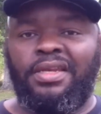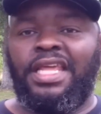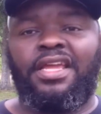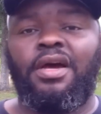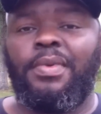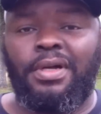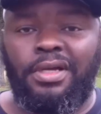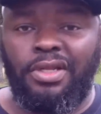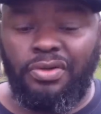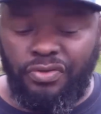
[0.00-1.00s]
they come
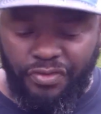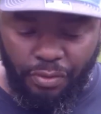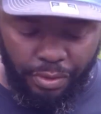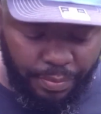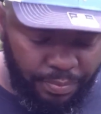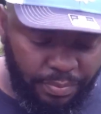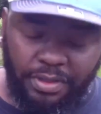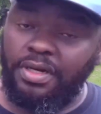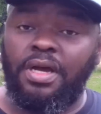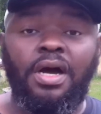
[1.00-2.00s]
unglued for it.
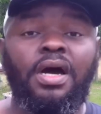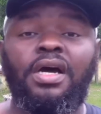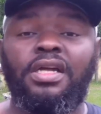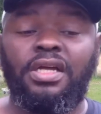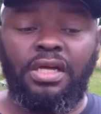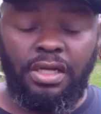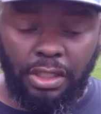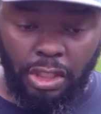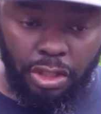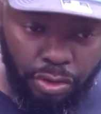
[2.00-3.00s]

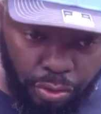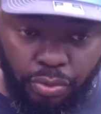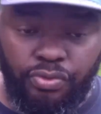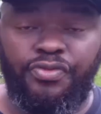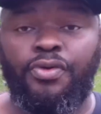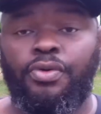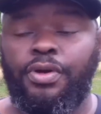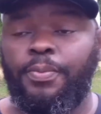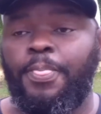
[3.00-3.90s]
Unglued for it.